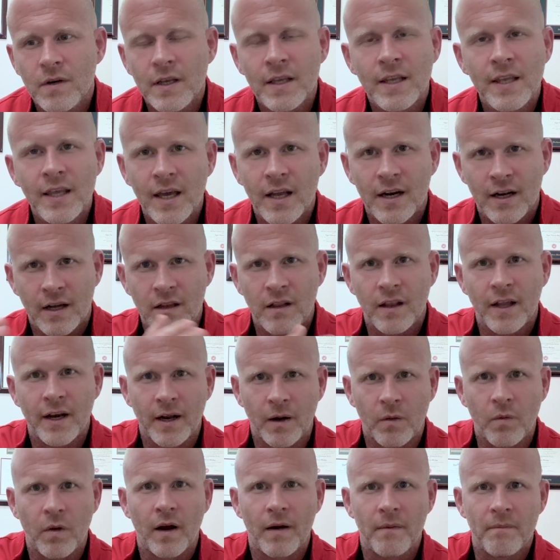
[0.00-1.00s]
he had a
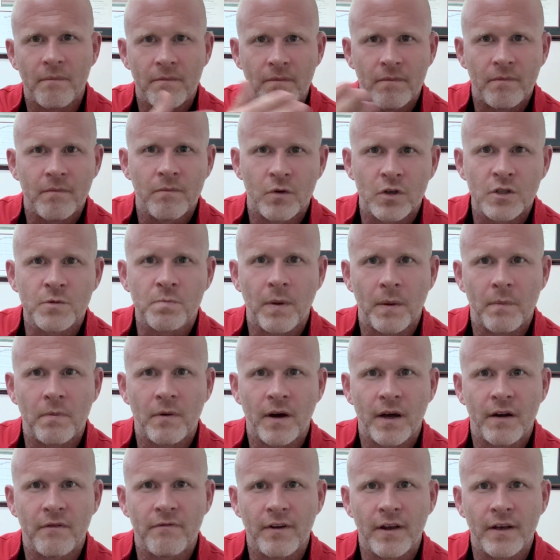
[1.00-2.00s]
clinic where most
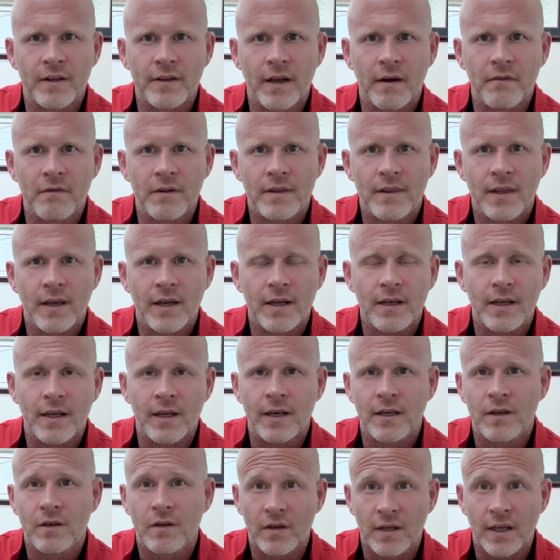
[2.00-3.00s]
people had failed everything,
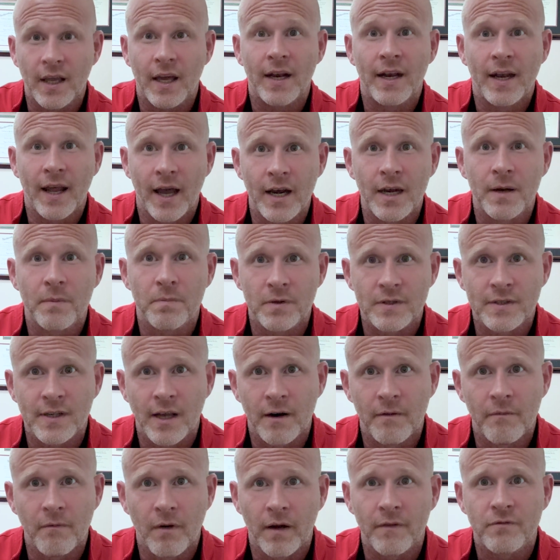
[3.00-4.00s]
and he could get 90%
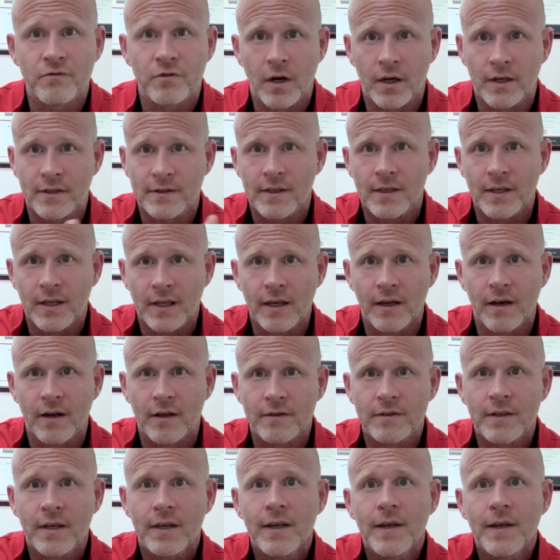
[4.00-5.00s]
of them off drugs and healed,